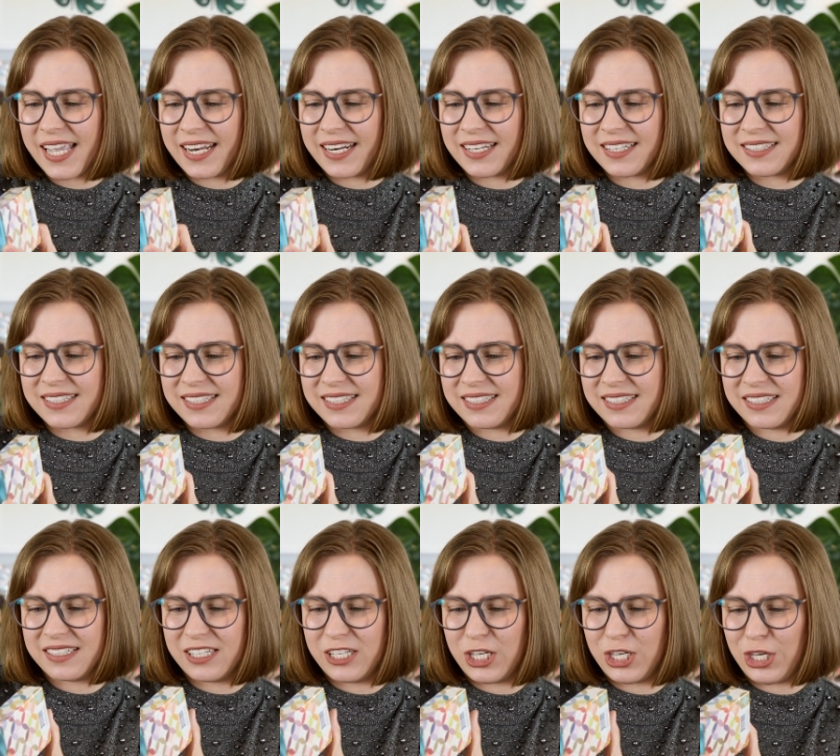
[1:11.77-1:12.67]
and
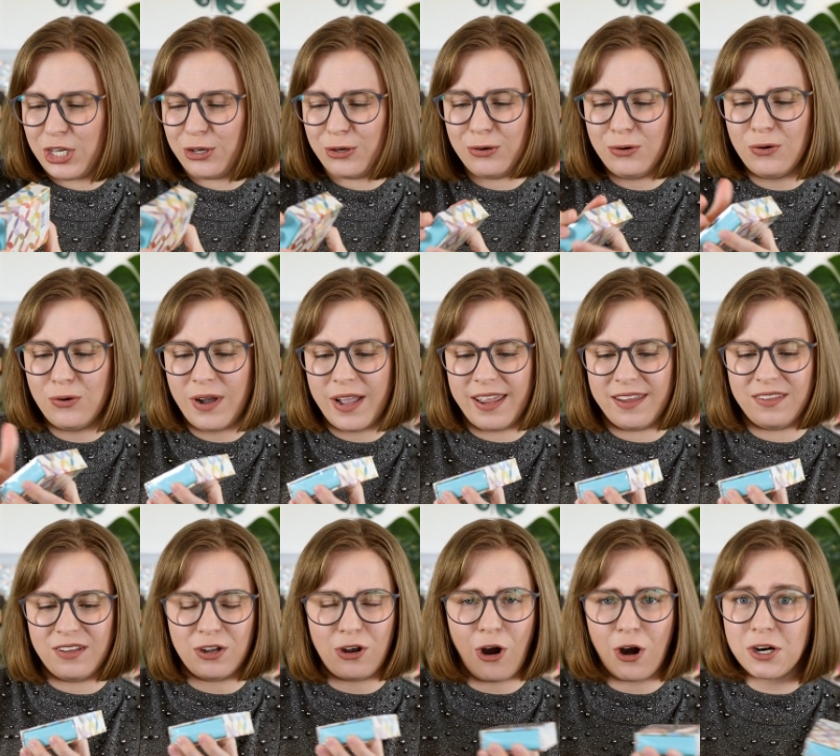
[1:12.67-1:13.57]
it's cute,
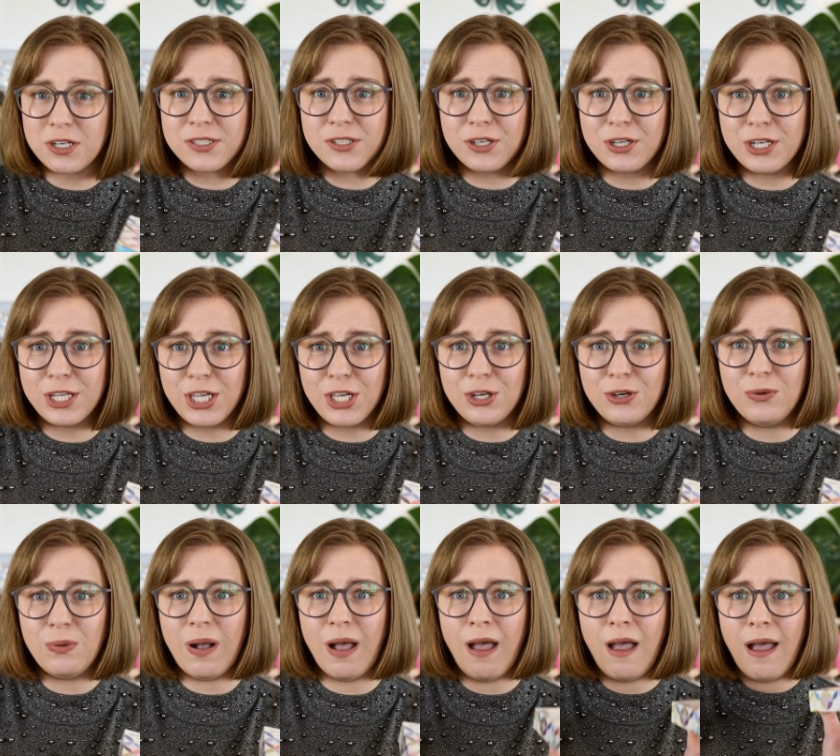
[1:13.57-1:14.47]
and the cards are
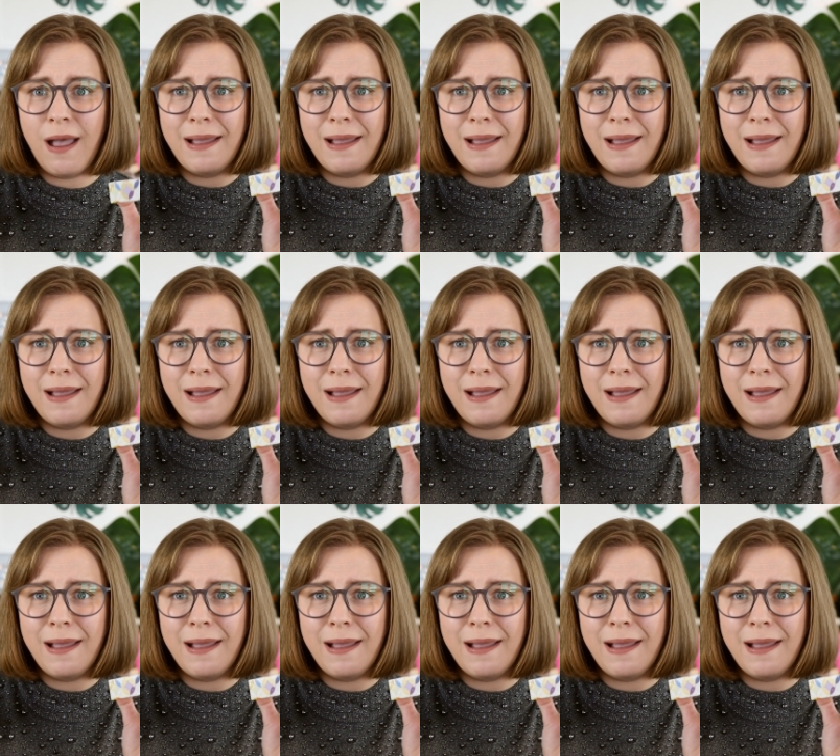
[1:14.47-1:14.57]
cute.